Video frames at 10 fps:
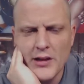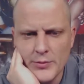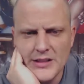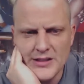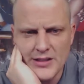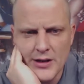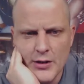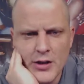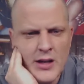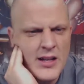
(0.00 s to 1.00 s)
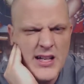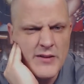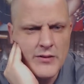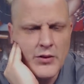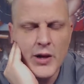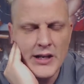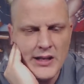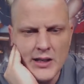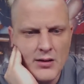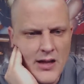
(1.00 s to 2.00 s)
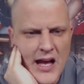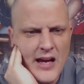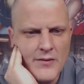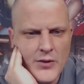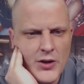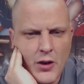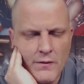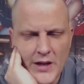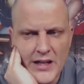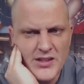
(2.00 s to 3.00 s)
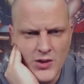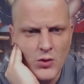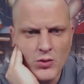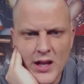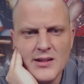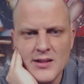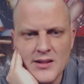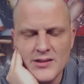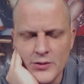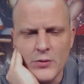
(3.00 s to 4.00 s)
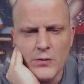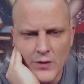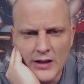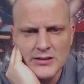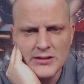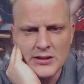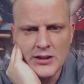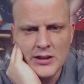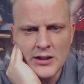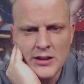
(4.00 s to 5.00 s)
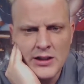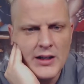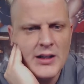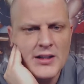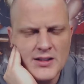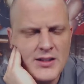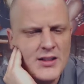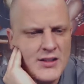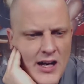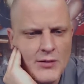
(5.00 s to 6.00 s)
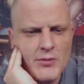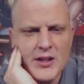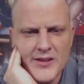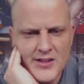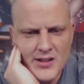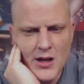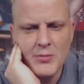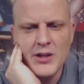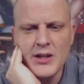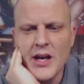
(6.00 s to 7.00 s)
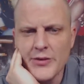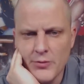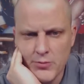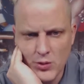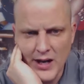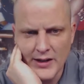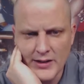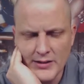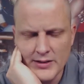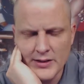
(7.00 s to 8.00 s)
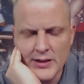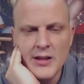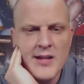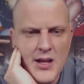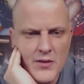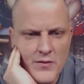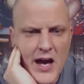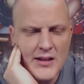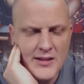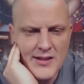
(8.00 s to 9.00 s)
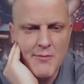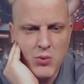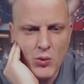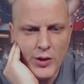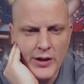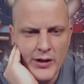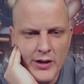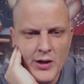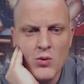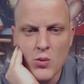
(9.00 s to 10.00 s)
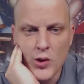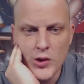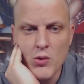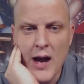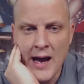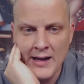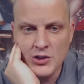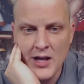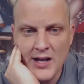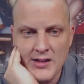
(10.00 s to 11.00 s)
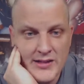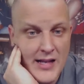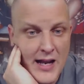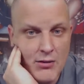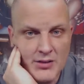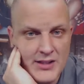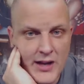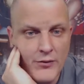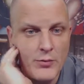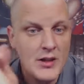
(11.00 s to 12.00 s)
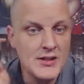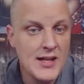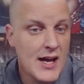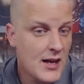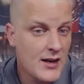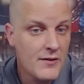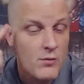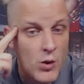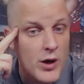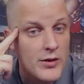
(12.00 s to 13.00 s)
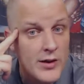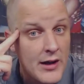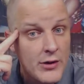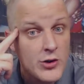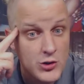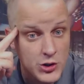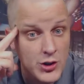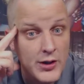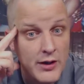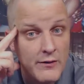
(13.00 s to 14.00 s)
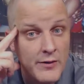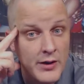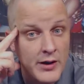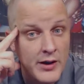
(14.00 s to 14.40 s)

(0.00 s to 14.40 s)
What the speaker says: elements there, even though I get a lot of adult fans don't like these two fucks, it is an indictment on this company and their product that you've gotten to that point where you hot-shotted this angle several months ahead of where the hell you should have.